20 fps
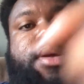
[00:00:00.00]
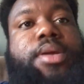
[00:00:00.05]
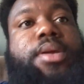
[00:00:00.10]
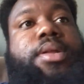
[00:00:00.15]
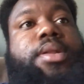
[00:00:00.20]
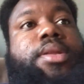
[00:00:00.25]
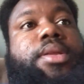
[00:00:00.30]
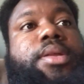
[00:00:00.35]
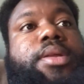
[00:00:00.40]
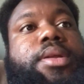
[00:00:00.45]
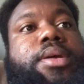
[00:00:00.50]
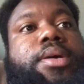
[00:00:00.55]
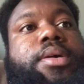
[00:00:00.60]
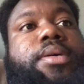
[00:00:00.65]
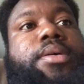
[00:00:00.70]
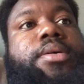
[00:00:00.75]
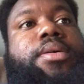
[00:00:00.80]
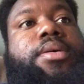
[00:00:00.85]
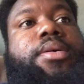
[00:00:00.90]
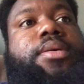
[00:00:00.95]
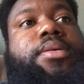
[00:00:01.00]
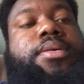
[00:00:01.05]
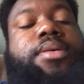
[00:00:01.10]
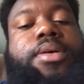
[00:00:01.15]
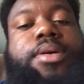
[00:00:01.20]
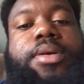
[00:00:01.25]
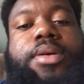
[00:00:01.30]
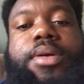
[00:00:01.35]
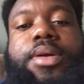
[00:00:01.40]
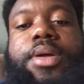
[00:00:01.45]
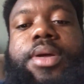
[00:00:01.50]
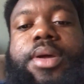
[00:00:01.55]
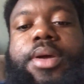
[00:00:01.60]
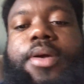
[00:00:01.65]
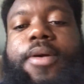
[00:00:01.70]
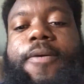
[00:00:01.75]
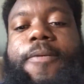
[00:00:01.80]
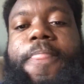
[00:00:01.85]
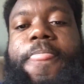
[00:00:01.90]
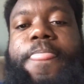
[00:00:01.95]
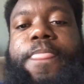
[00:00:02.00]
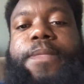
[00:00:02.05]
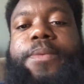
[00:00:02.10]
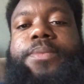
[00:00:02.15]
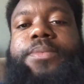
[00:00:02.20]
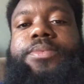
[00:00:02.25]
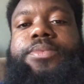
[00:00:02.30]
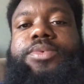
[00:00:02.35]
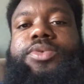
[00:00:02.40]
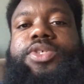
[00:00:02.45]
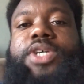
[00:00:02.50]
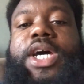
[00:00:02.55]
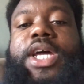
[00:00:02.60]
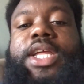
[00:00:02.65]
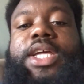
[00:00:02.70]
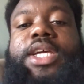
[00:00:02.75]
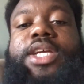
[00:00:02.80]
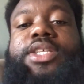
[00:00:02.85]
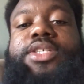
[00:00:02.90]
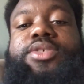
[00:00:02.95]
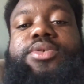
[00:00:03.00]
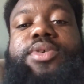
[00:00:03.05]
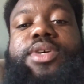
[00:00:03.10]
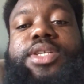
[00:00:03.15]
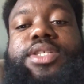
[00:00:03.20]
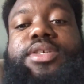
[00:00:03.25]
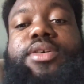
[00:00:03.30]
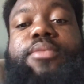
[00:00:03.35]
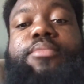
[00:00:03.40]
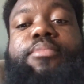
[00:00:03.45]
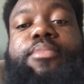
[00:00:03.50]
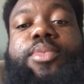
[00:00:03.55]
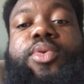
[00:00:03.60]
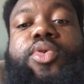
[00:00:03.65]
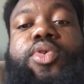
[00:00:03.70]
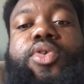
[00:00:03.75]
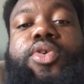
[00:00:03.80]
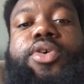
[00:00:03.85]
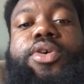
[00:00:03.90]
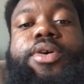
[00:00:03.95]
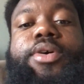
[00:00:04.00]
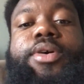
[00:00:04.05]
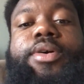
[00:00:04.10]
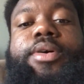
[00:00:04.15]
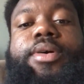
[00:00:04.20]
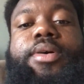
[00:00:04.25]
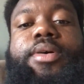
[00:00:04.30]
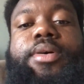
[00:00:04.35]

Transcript: get it out. Okay. Try to get you into more